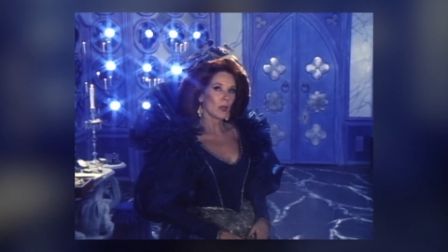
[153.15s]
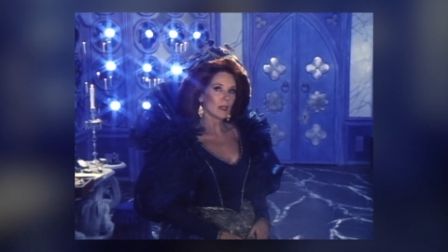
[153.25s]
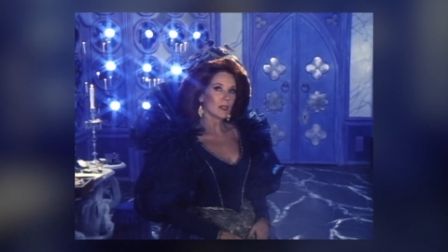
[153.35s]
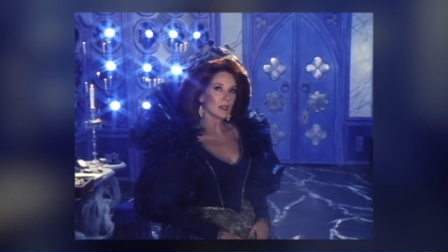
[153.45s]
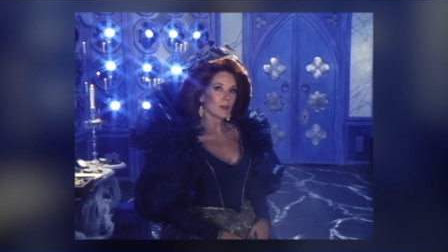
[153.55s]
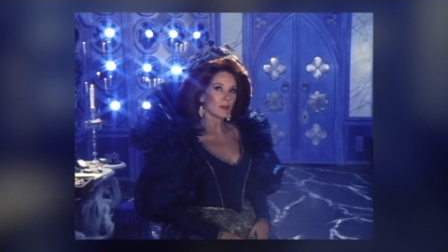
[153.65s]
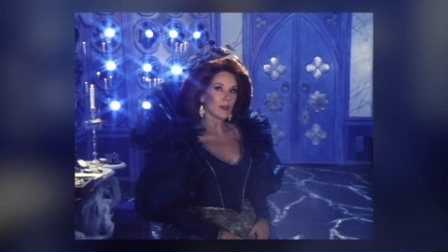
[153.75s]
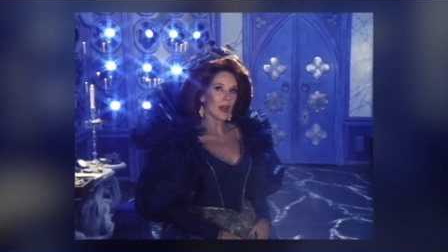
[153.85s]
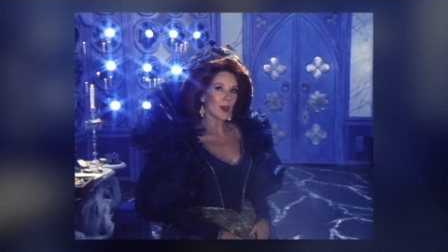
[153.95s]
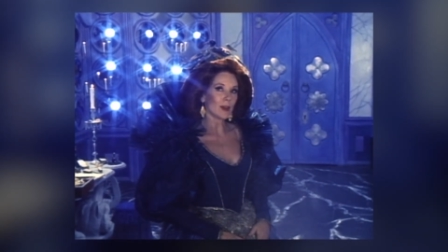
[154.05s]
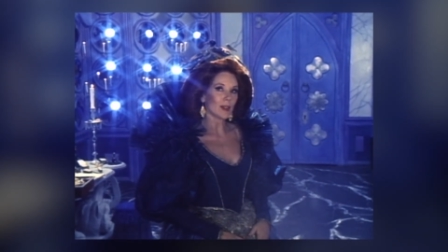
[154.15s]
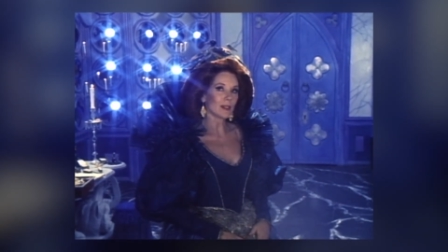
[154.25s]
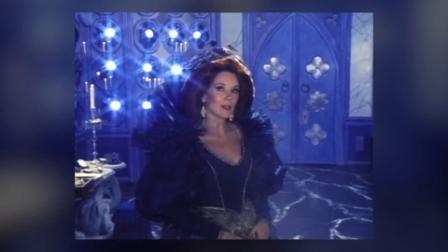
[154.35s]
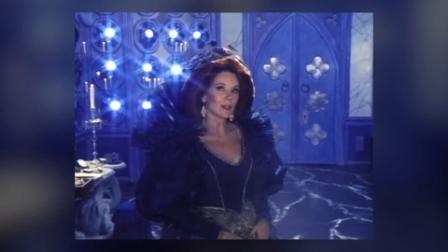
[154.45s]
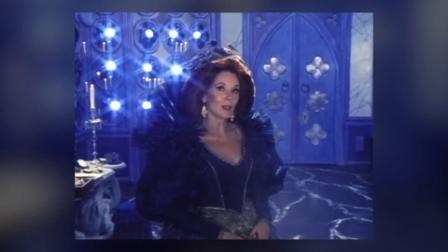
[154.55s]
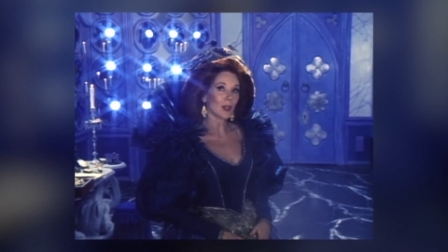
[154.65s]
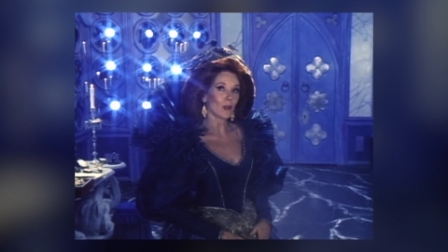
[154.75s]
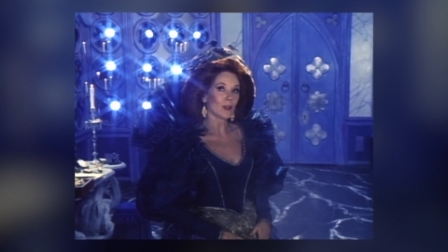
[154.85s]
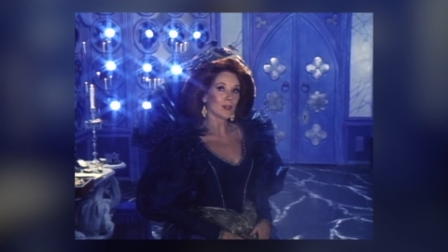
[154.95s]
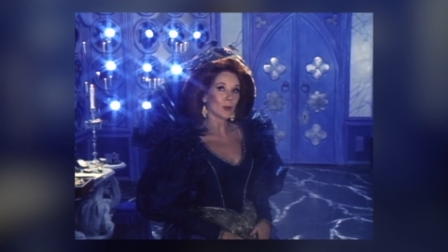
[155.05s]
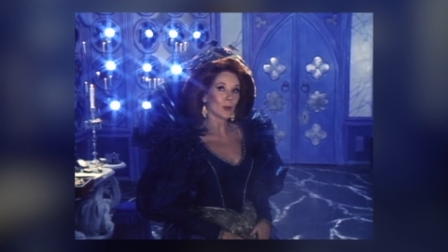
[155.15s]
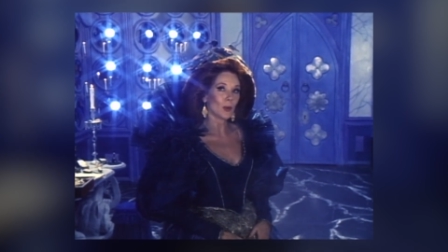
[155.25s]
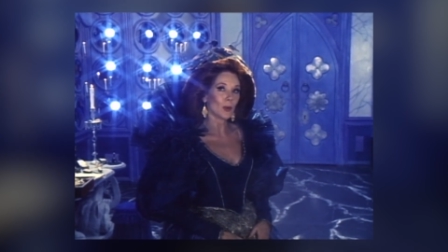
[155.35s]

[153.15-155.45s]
is the fairest of us